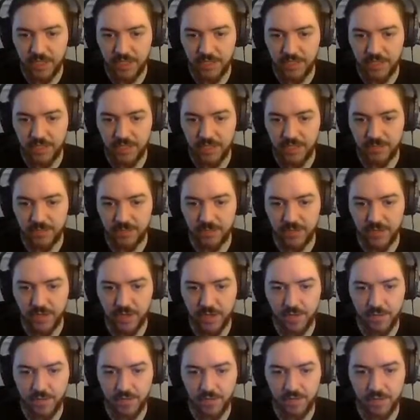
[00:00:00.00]
snipe for
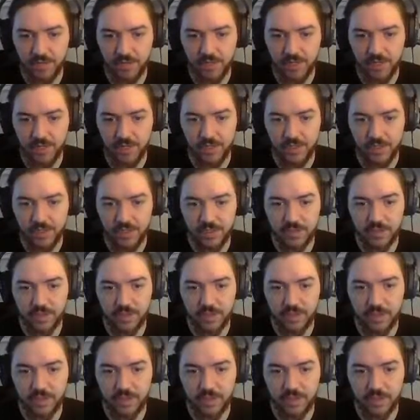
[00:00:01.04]
crap whenever you got this going
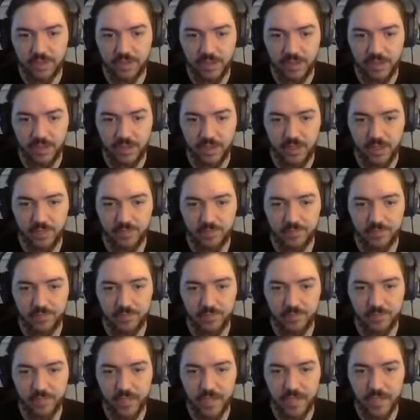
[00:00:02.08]
on.
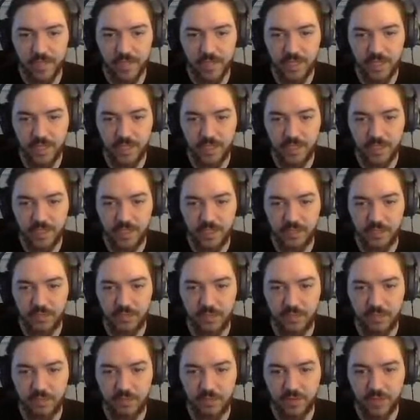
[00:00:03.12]
Come
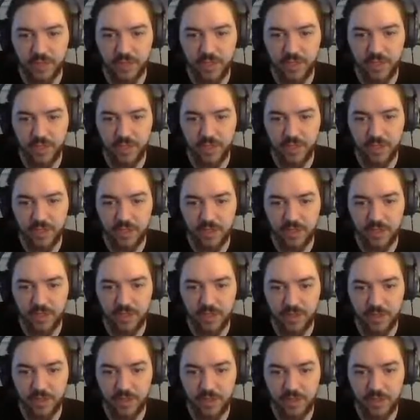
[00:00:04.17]
over here.
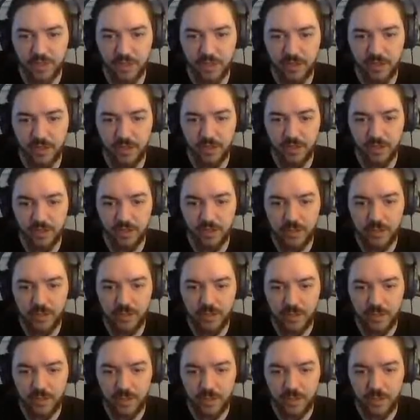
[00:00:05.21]

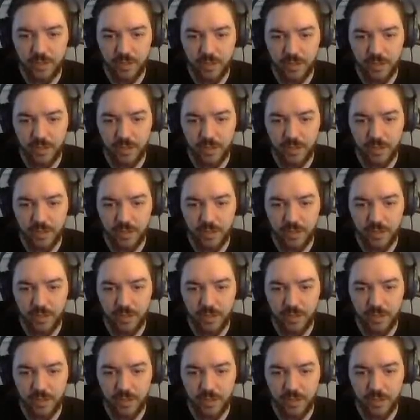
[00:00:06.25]
I've